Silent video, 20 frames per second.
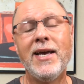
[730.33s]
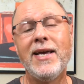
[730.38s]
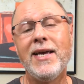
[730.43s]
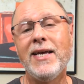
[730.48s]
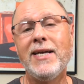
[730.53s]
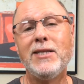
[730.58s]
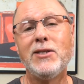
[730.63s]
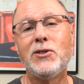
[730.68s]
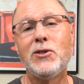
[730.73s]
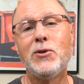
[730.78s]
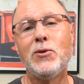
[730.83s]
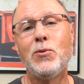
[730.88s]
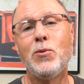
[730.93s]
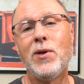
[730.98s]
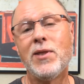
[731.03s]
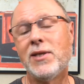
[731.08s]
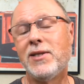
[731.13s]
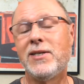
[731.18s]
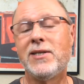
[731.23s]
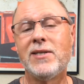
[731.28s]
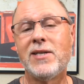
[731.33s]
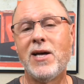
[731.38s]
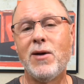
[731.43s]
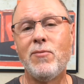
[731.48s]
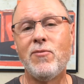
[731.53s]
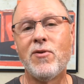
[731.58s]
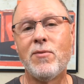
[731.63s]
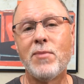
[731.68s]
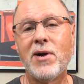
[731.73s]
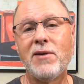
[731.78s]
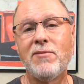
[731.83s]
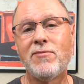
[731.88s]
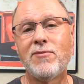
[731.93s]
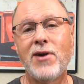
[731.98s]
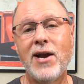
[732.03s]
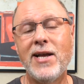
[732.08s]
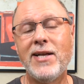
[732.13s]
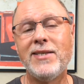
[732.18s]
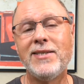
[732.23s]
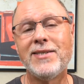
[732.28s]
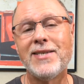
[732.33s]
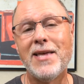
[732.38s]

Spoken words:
into With a Little Help from My Friends,